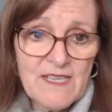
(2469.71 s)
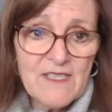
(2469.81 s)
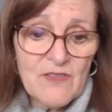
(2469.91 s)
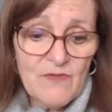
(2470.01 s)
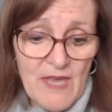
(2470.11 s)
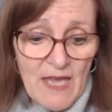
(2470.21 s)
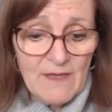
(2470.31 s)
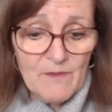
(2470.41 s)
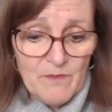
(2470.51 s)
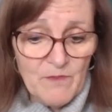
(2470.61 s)
So
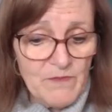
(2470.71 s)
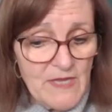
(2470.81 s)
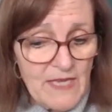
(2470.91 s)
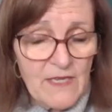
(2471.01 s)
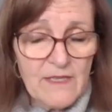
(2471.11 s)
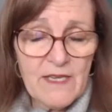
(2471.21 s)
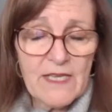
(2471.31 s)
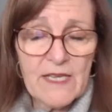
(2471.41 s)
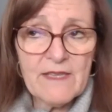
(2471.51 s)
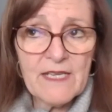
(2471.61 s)
that
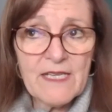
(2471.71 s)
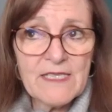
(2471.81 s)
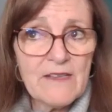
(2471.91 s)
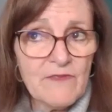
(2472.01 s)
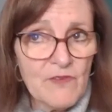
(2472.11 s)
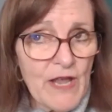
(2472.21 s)
idea of your